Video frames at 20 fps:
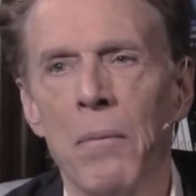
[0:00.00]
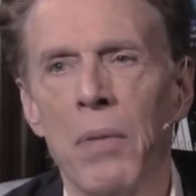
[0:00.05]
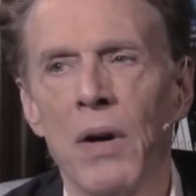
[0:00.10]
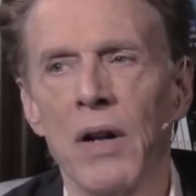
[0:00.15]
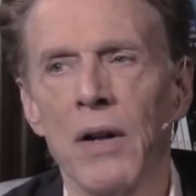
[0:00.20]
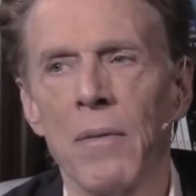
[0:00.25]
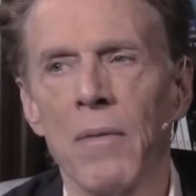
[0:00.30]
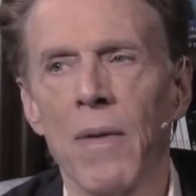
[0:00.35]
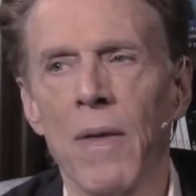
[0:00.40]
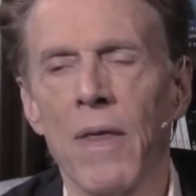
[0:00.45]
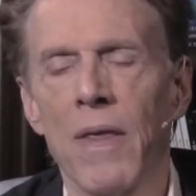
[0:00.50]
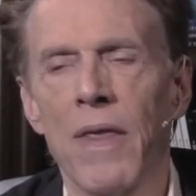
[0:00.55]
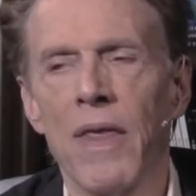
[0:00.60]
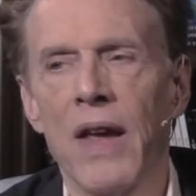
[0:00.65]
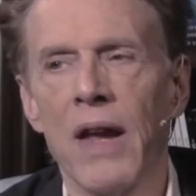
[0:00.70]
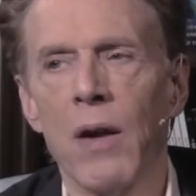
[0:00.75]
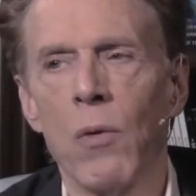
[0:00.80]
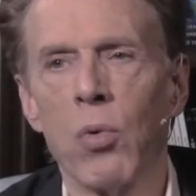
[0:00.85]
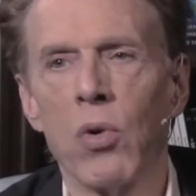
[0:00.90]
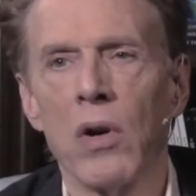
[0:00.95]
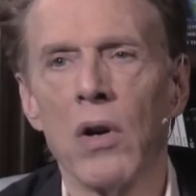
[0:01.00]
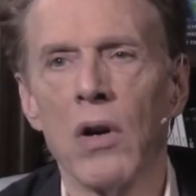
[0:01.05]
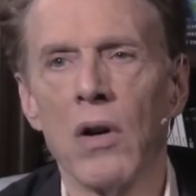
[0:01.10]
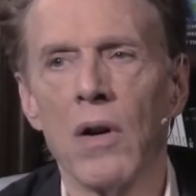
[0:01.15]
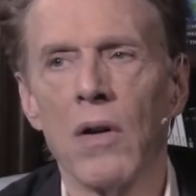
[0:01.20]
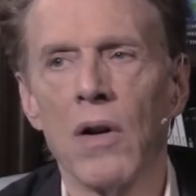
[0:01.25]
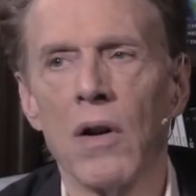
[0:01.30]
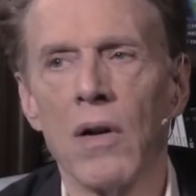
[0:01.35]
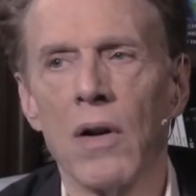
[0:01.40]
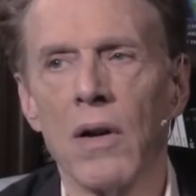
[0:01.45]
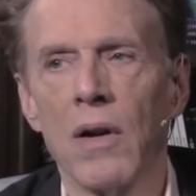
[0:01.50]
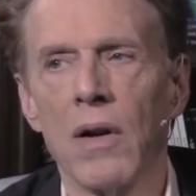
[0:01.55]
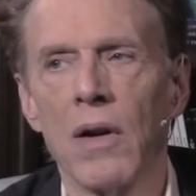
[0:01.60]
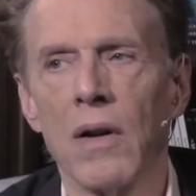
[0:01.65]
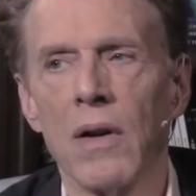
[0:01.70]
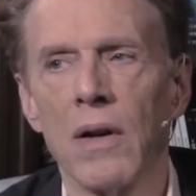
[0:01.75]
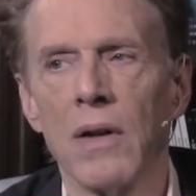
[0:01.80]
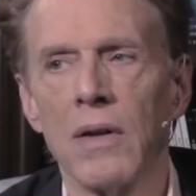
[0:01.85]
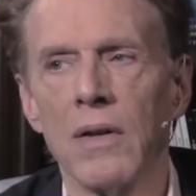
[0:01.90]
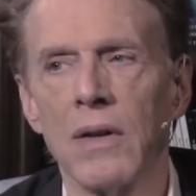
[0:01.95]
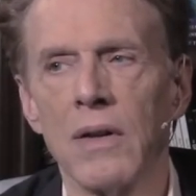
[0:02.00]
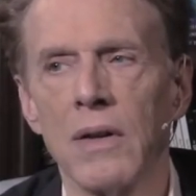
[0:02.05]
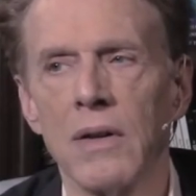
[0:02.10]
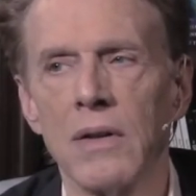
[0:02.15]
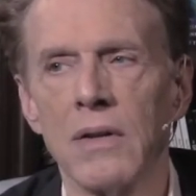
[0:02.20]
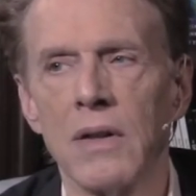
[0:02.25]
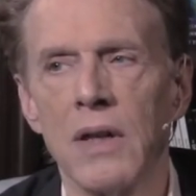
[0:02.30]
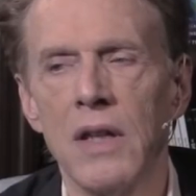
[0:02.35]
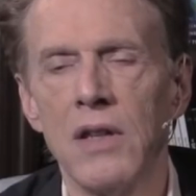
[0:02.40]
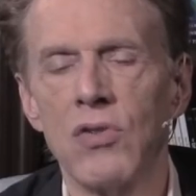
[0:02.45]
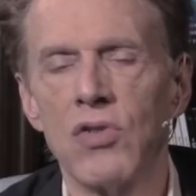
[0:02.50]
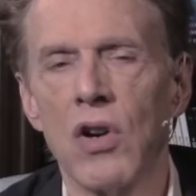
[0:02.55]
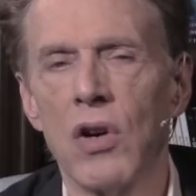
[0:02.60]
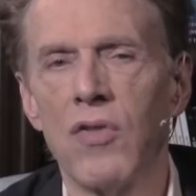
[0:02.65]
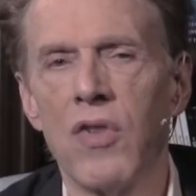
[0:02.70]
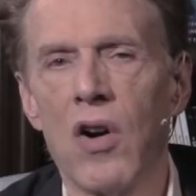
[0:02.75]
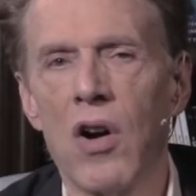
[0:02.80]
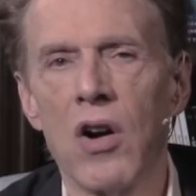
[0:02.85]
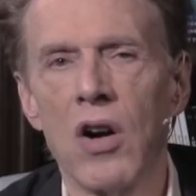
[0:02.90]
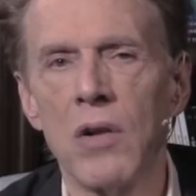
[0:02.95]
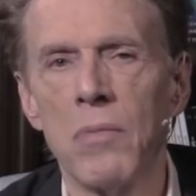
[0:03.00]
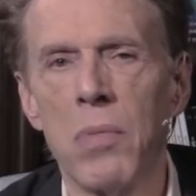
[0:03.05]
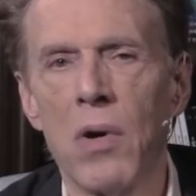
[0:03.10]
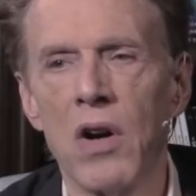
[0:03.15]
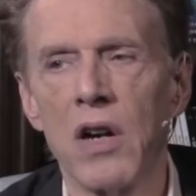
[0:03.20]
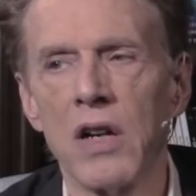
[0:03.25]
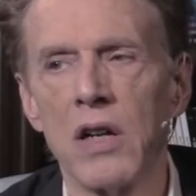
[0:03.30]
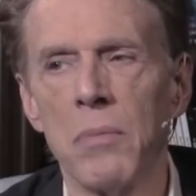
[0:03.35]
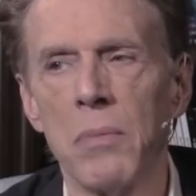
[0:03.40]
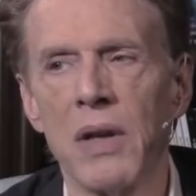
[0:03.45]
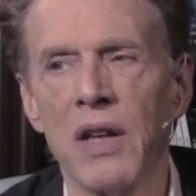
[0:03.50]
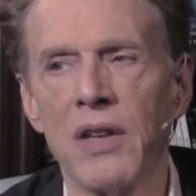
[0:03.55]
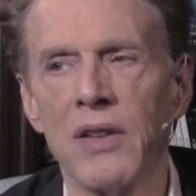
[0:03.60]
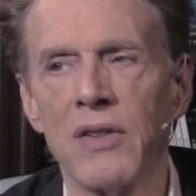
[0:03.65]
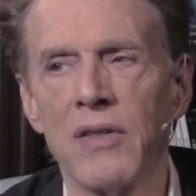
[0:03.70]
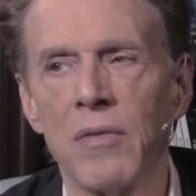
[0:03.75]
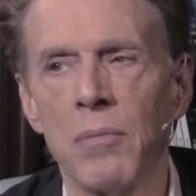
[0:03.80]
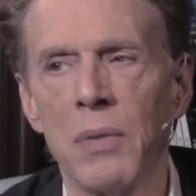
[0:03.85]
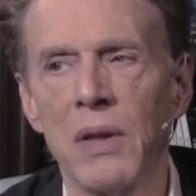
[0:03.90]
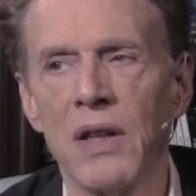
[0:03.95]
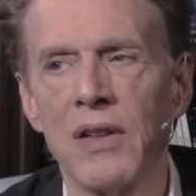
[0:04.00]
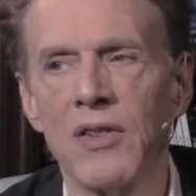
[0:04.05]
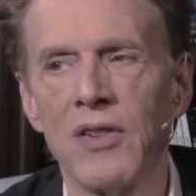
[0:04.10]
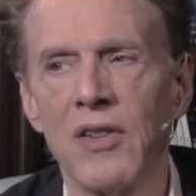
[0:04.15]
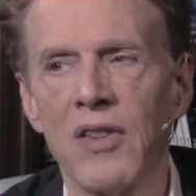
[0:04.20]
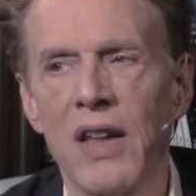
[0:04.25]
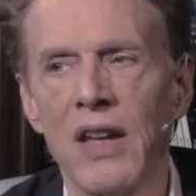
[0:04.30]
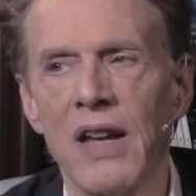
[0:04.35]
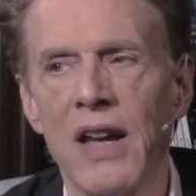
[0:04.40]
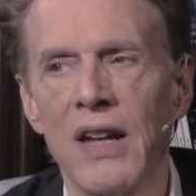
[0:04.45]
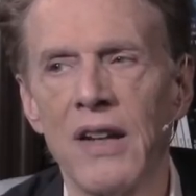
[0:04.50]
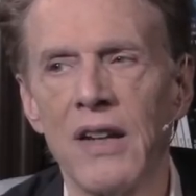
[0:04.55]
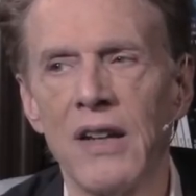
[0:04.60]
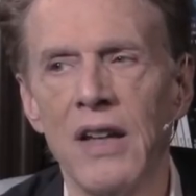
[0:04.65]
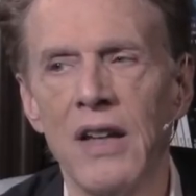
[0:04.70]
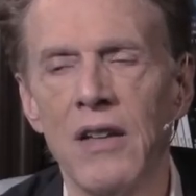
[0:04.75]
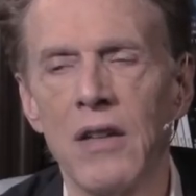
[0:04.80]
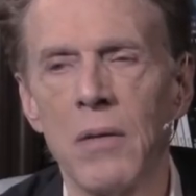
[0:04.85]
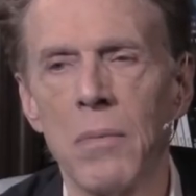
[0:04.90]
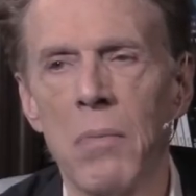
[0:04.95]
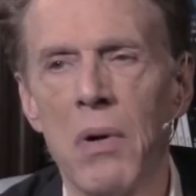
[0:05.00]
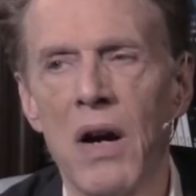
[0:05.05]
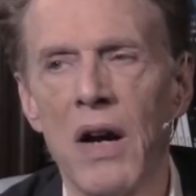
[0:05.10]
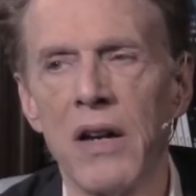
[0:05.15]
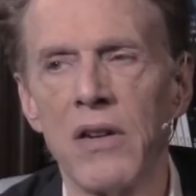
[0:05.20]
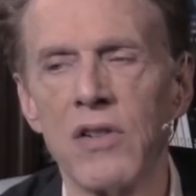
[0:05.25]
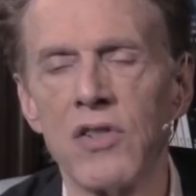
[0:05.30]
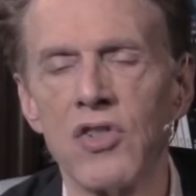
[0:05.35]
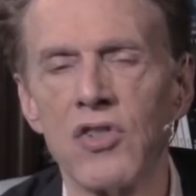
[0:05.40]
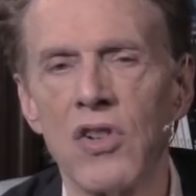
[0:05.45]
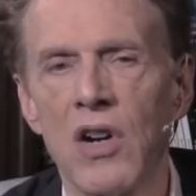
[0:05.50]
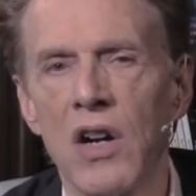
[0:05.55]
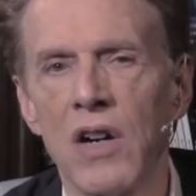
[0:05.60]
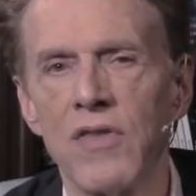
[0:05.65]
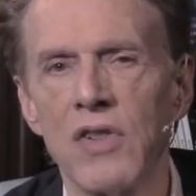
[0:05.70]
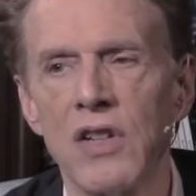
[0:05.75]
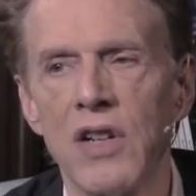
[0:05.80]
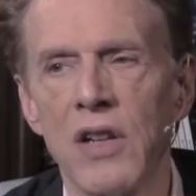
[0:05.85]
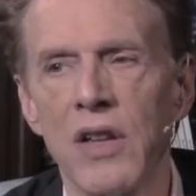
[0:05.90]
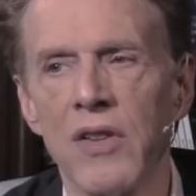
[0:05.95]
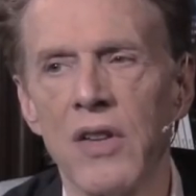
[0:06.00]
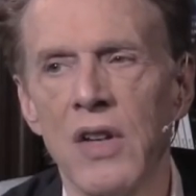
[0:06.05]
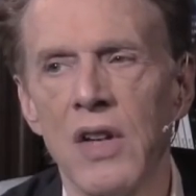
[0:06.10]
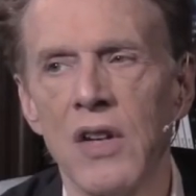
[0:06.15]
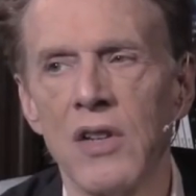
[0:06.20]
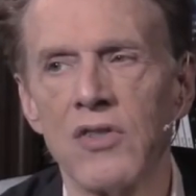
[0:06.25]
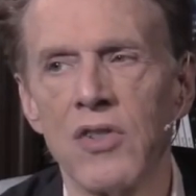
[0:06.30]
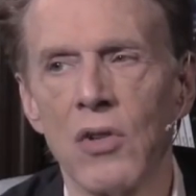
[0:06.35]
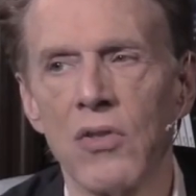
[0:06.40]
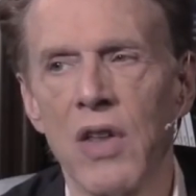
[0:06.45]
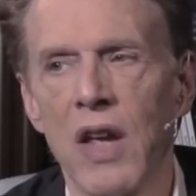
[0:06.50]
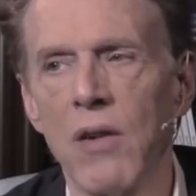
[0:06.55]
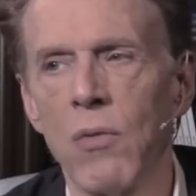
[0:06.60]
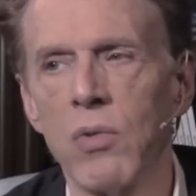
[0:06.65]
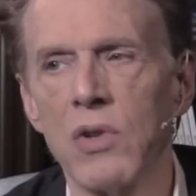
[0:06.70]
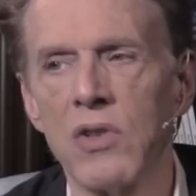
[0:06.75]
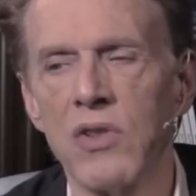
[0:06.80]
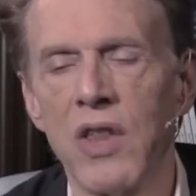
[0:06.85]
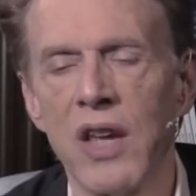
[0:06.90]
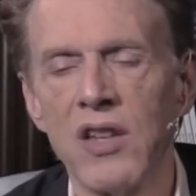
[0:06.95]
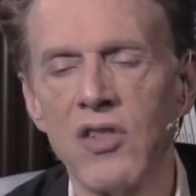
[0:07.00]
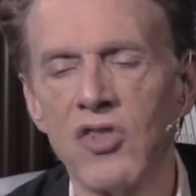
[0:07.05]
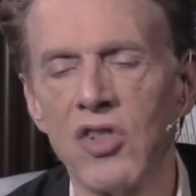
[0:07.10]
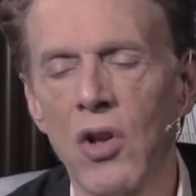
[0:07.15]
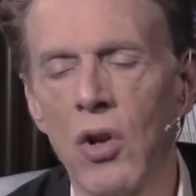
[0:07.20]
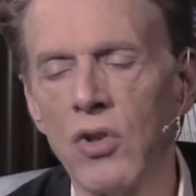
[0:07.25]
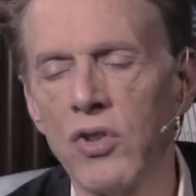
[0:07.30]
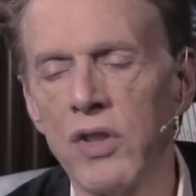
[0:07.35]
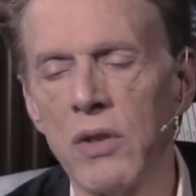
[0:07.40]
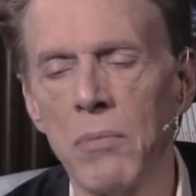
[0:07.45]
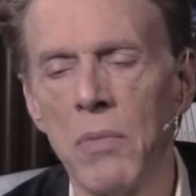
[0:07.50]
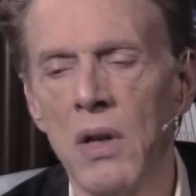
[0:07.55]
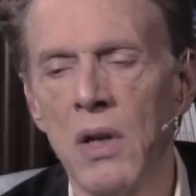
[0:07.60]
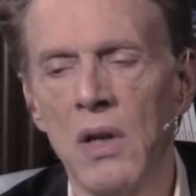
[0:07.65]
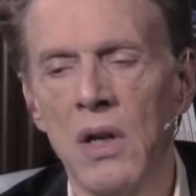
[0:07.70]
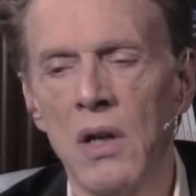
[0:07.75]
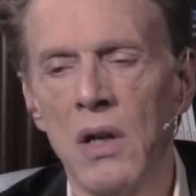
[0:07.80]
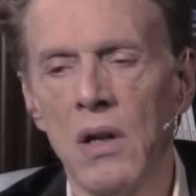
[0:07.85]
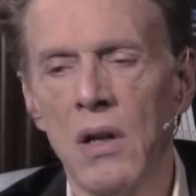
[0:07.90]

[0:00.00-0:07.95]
but they were, he drove a hard bargain because they had to either buy it or starve to death. So they sold him